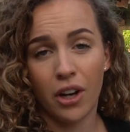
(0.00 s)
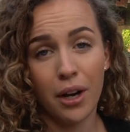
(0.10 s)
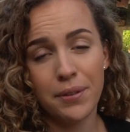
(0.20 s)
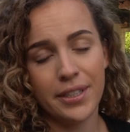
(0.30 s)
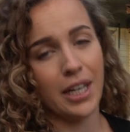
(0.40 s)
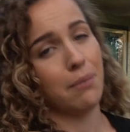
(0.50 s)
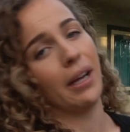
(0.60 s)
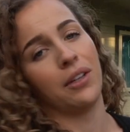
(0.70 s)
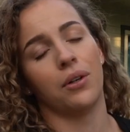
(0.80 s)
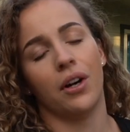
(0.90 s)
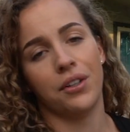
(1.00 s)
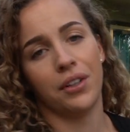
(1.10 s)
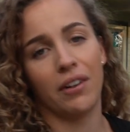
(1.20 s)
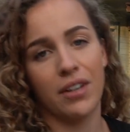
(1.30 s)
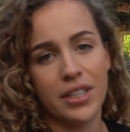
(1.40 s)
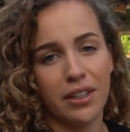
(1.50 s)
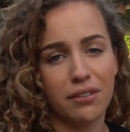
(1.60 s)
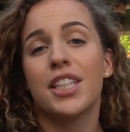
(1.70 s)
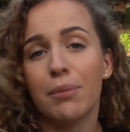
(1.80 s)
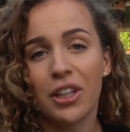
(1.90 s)
time to take back your own
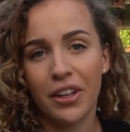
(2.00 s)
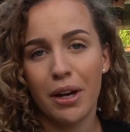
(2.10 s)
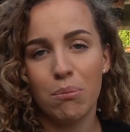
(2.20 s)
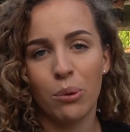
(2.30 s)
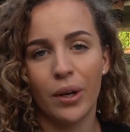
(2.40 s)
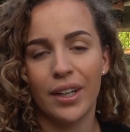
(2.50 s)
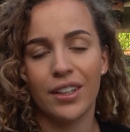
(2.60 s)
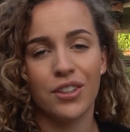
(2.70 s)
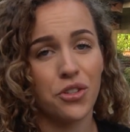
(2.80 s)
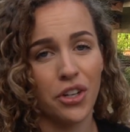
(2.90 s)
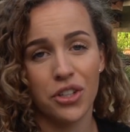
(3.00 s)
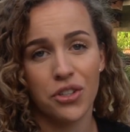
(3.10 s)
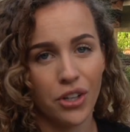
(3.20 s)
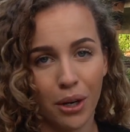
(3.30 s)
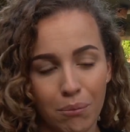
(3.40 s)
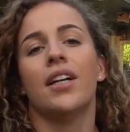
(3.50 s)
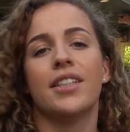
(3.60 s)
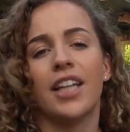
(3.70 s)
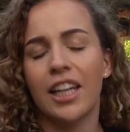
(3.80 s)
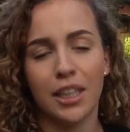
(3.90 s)
narrative. So my third point is just jump.
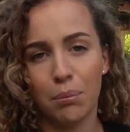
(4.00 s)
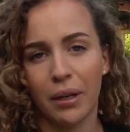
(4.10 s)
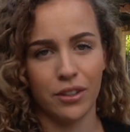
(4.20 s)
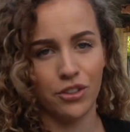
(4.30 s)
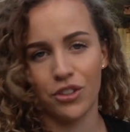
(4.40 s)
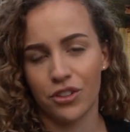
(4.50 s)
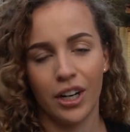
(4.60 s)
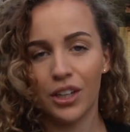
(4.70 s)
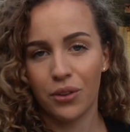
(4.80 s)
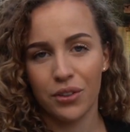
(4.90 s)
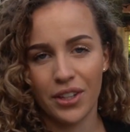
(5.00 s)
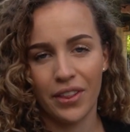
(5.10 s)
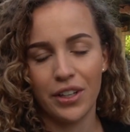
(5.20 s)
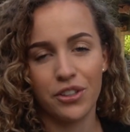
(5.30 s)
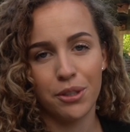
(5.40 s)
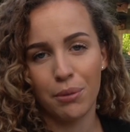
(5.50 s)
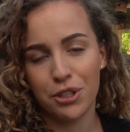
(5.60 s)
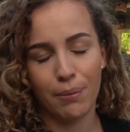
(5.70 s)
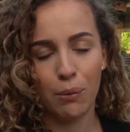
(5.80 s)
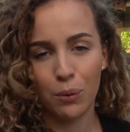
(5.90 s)
Take the plunge and try not to think too
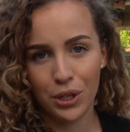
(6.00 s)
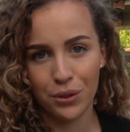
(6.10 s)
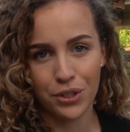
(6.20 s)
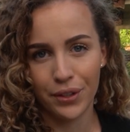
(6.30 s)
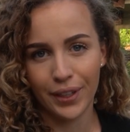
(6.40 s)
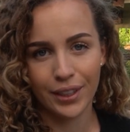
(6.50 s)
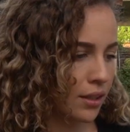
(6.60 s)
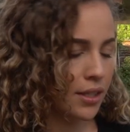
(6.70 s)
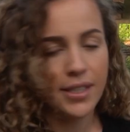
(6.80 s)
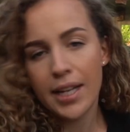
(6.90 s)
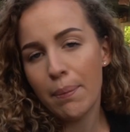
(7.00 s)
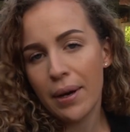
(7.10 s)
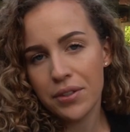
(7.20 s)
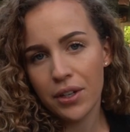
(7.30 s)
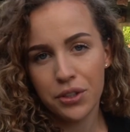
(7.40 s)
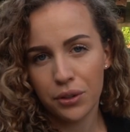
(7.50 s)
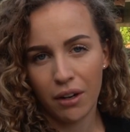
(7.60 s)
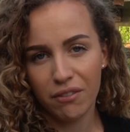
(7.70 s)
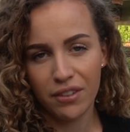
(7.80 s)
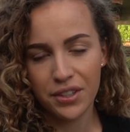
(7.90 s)
much about what you're doing. Step outside your
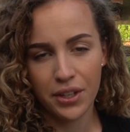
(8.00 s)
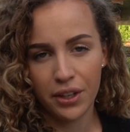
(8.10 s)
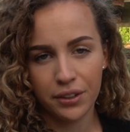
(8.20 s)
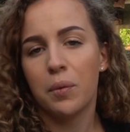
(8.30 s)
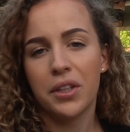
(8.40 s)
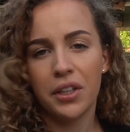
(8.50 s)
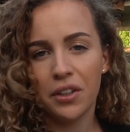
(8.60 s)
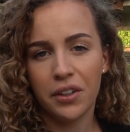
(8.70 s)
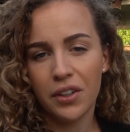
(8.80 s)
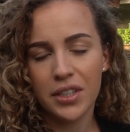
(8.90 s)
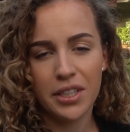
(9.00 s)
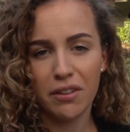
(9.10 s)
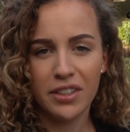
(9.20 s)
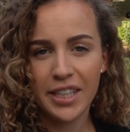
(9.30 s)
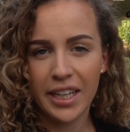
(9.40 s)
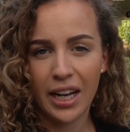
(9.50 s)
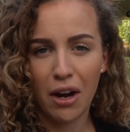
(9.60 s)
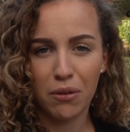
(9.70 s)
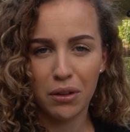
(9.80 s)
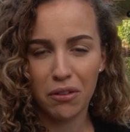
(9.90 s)
comfort zone with the curiosity of seeing
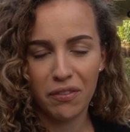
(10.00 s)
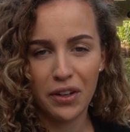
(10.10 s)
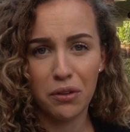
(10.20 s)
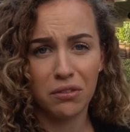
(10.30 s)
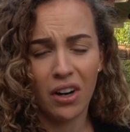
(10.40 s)
how it will feel